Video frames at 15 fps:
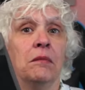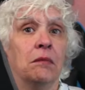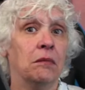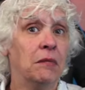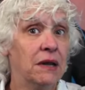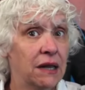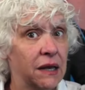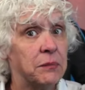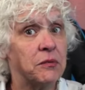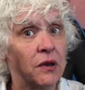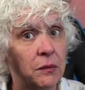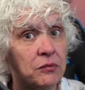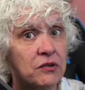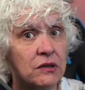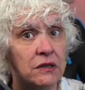my
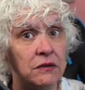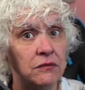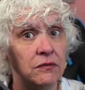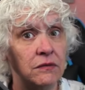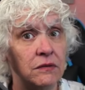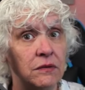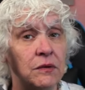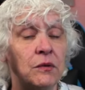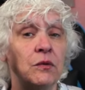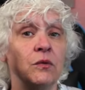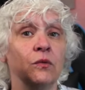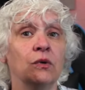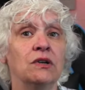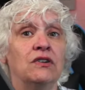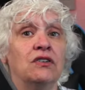laptop sleeve,
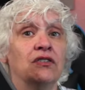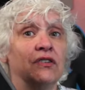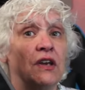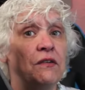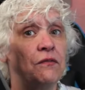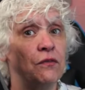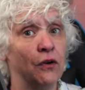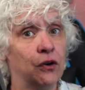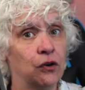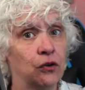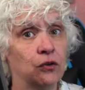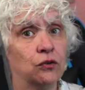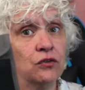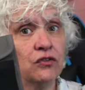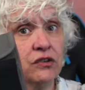which is a
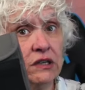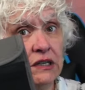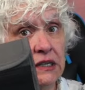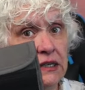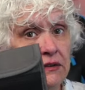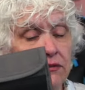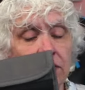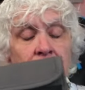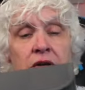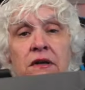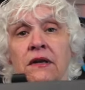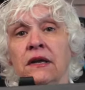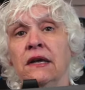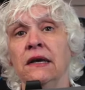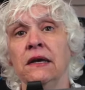vertical sleeve.
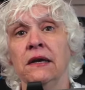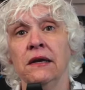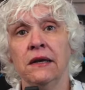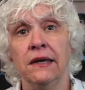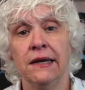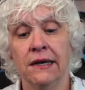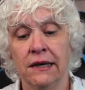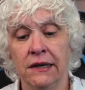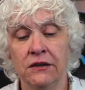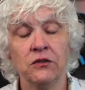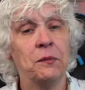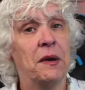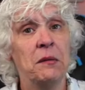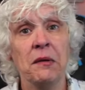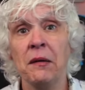
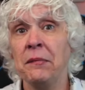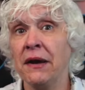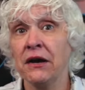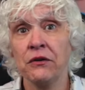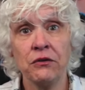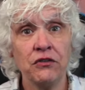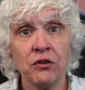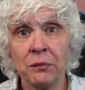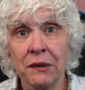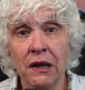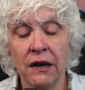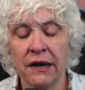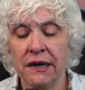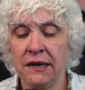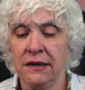It's made by Boundary
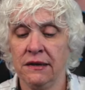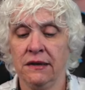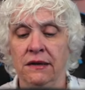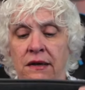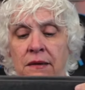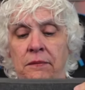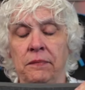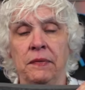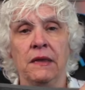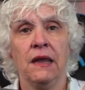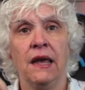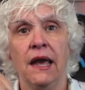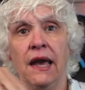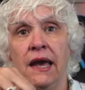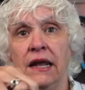Supply,
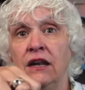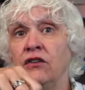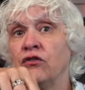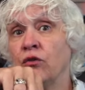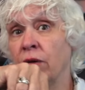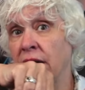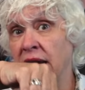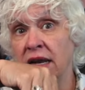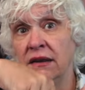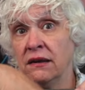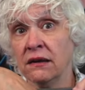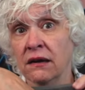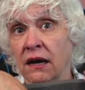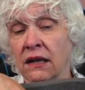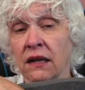and it's great.
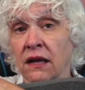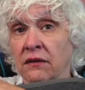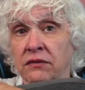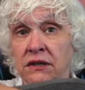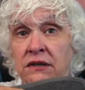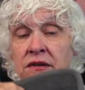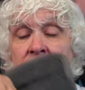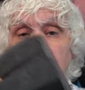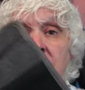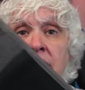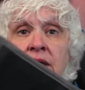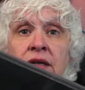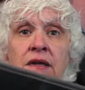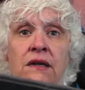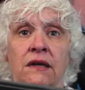I love it,
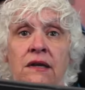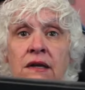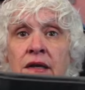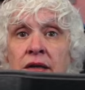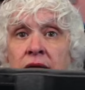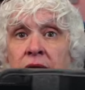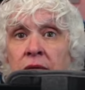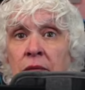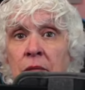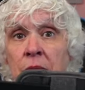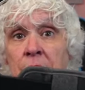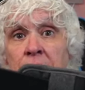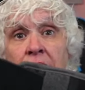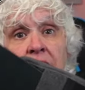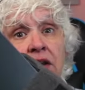
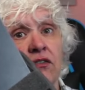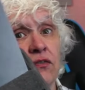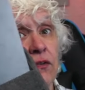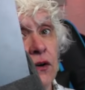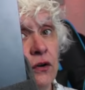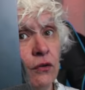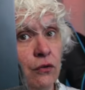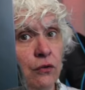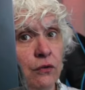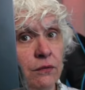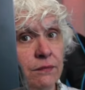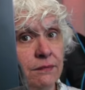but it's vertical.